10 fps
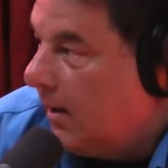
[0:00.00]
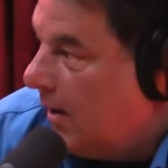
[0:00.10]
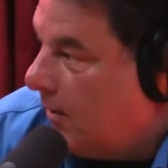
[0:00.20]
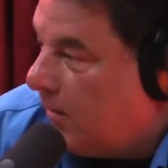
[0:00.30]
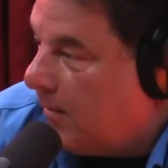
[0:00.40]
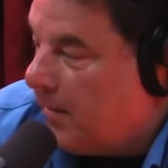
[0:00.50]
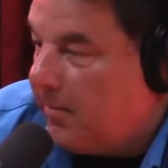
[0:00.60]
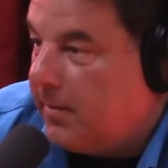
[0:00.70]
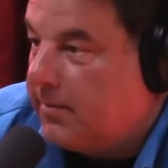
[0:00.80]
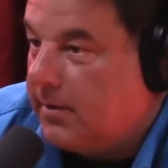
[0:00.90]
Uh, what am I
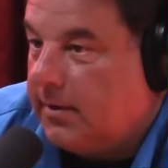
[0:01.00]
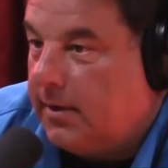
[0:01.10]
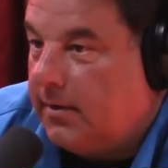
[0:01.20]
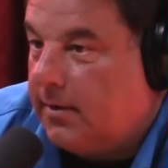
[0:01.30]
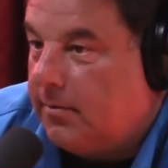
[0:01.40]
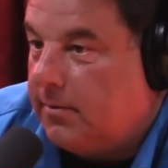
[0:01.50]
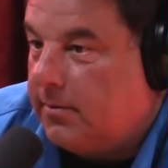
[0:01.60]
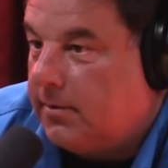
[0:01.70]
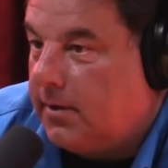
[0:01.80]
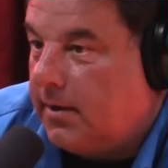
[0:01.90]
missing? There, there
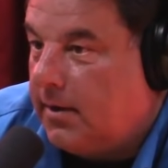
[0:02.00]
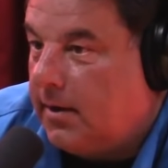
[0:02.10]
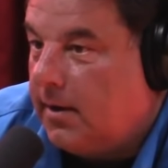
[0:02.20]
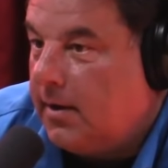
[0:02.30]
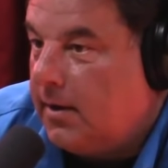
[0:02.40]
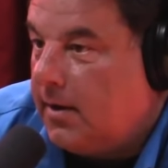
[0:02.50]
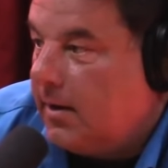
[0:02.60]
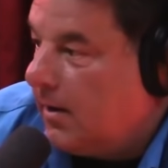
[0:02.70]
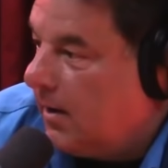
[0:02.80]
was. There's uh, got to be a few of them.